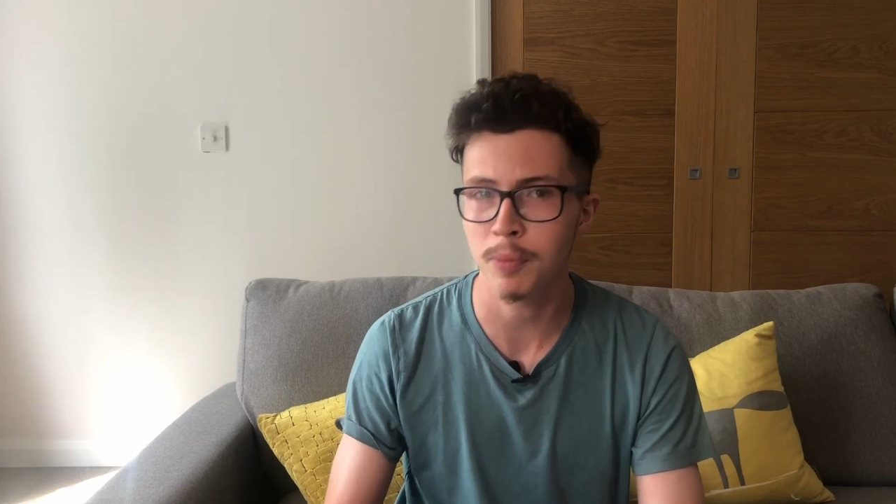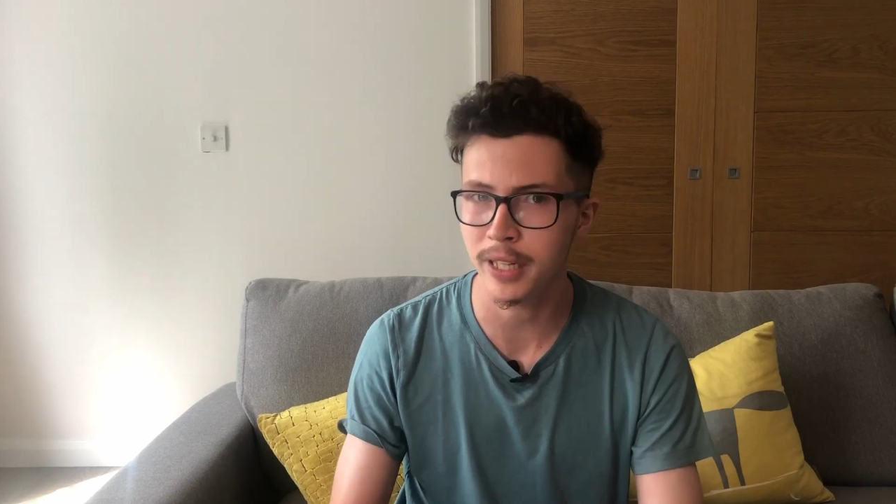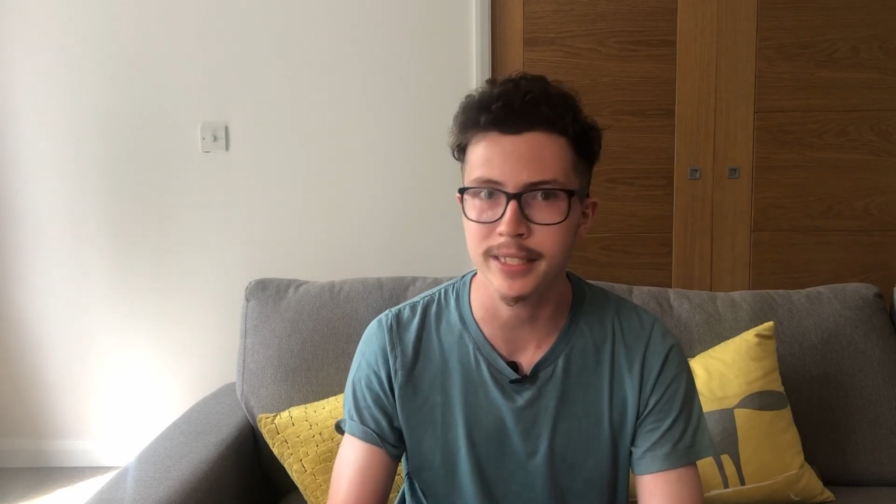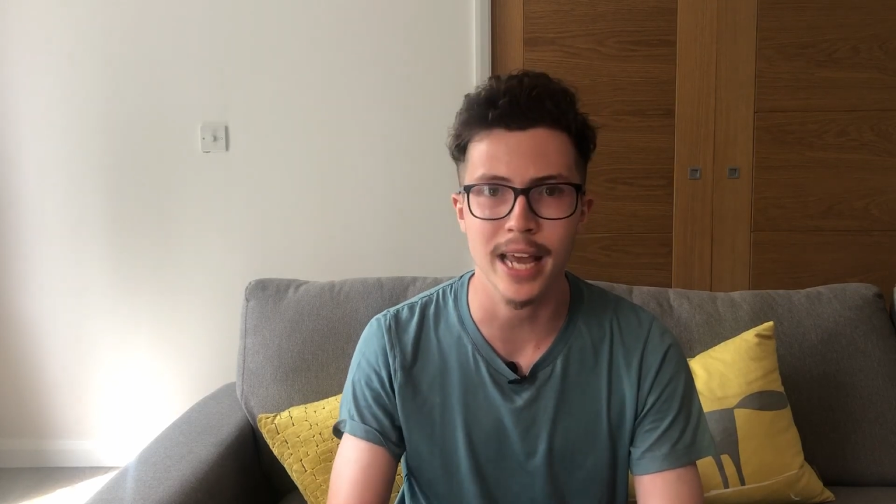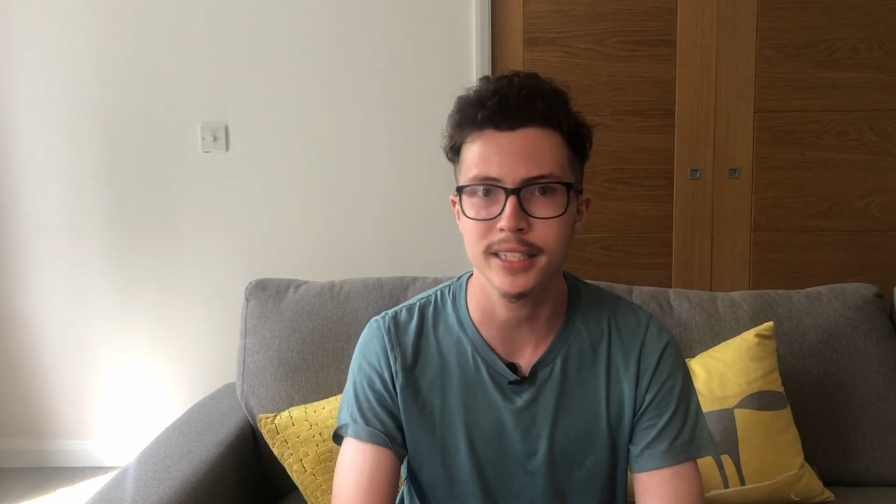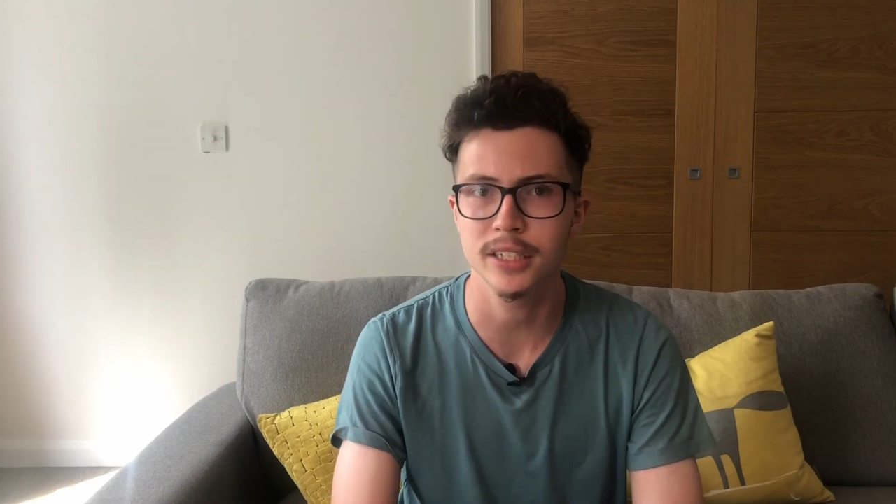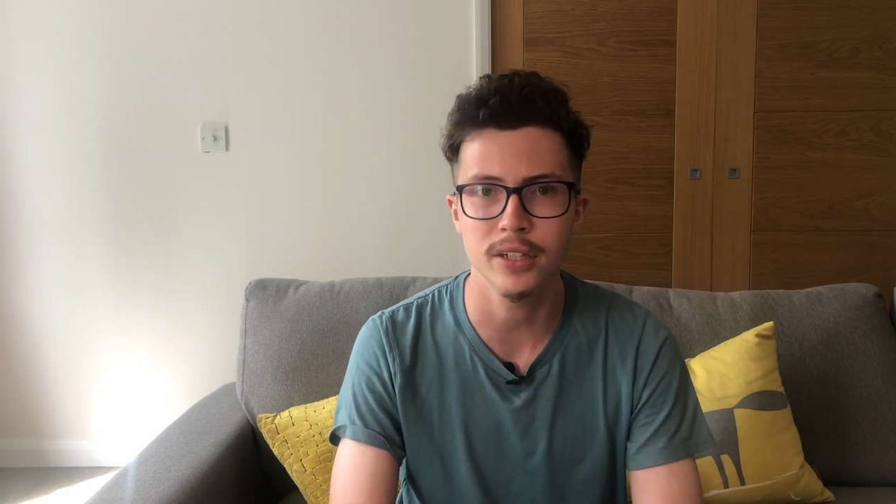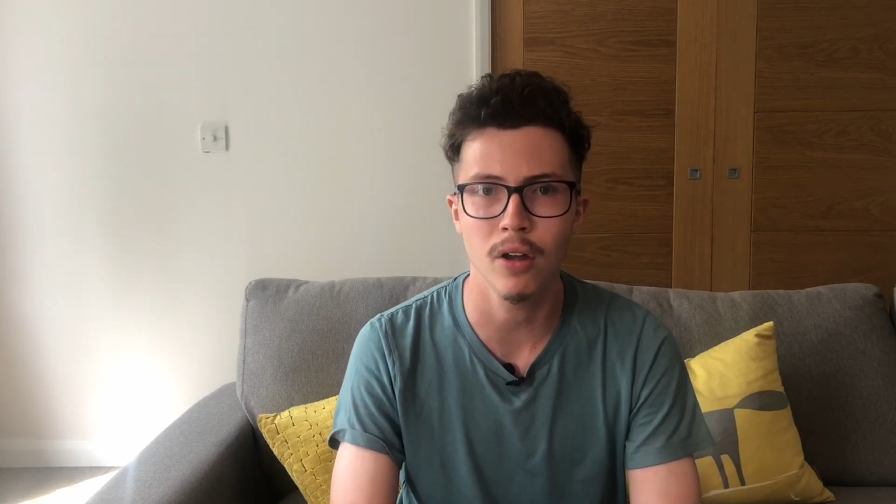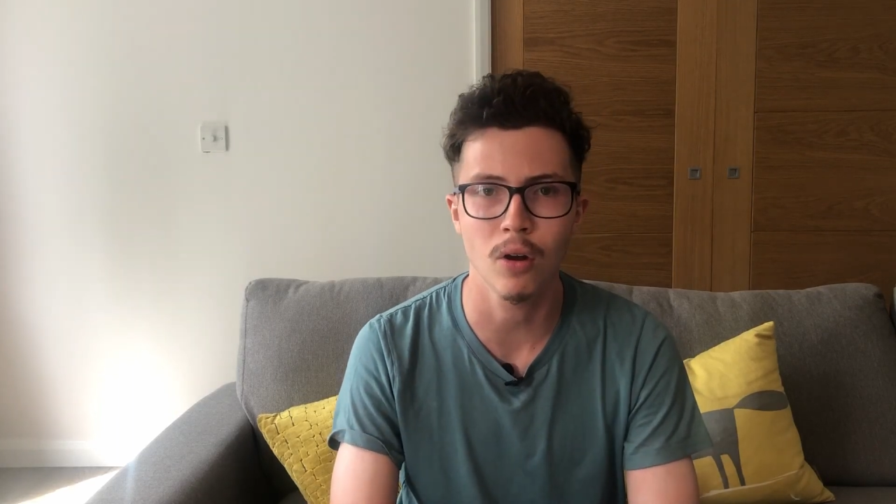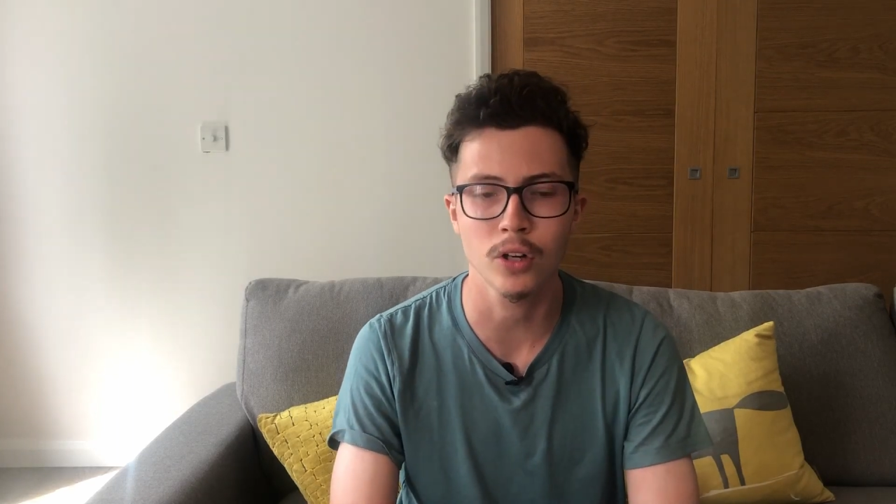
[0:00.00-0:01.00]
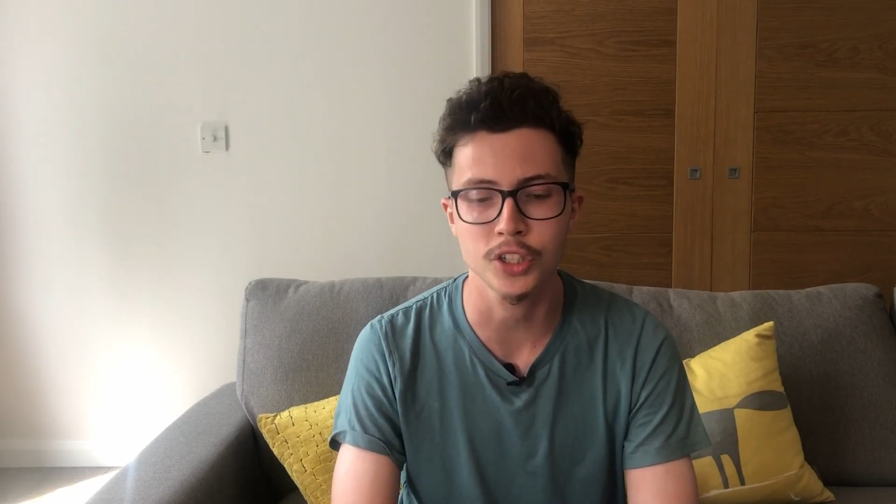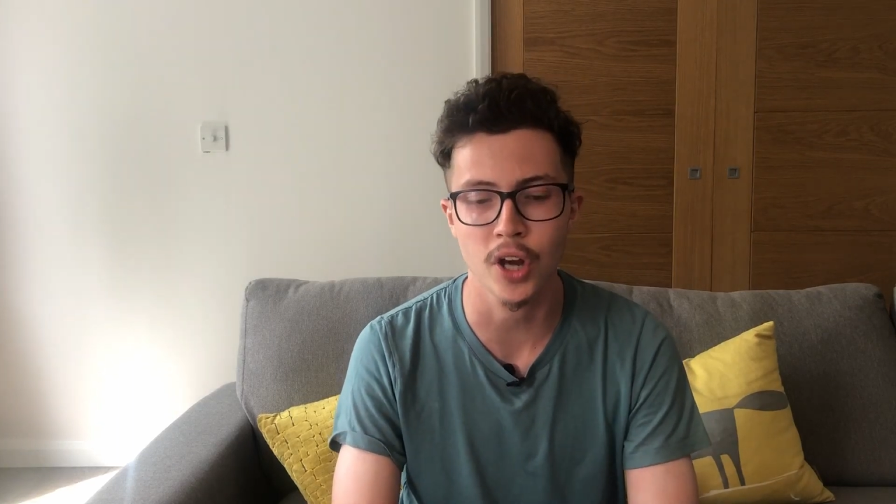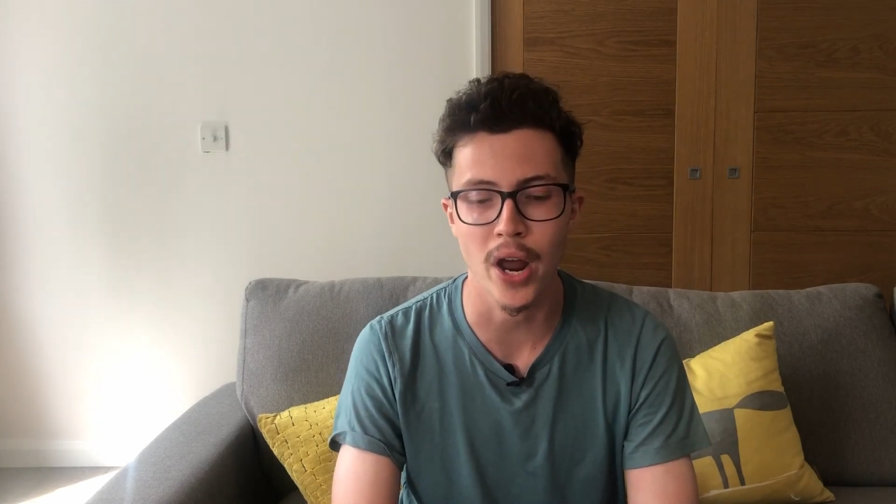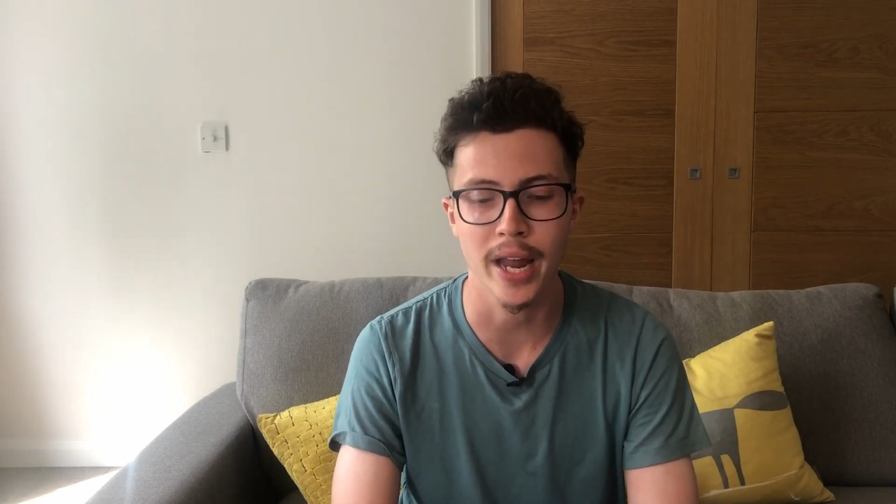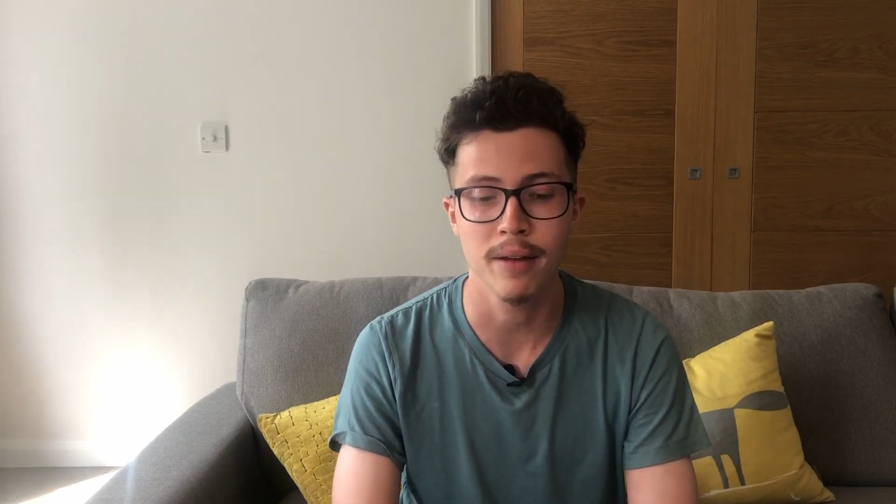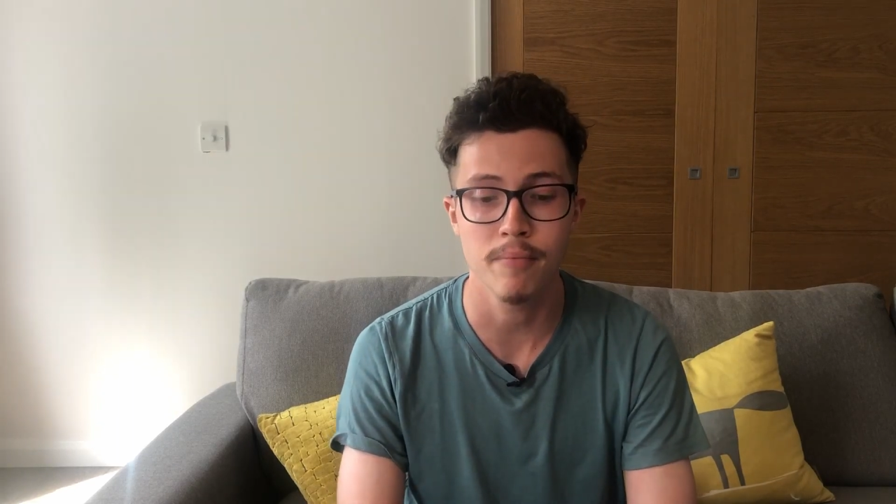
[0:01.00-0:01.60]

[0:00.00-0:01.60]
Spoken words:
but this test is no longer showing it.